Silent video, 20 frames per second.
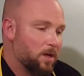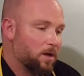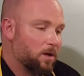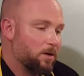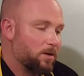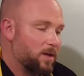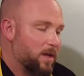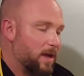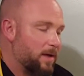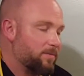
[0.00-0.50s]
Are
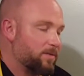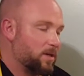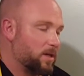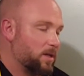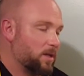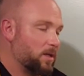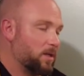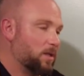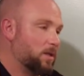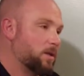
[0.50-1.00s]
you having
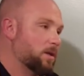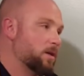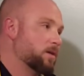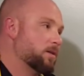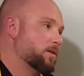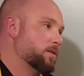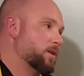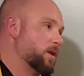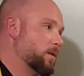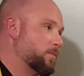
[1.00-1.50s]
any
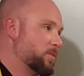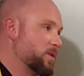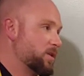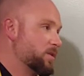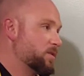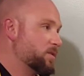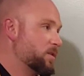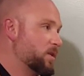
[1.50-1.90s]
numbness,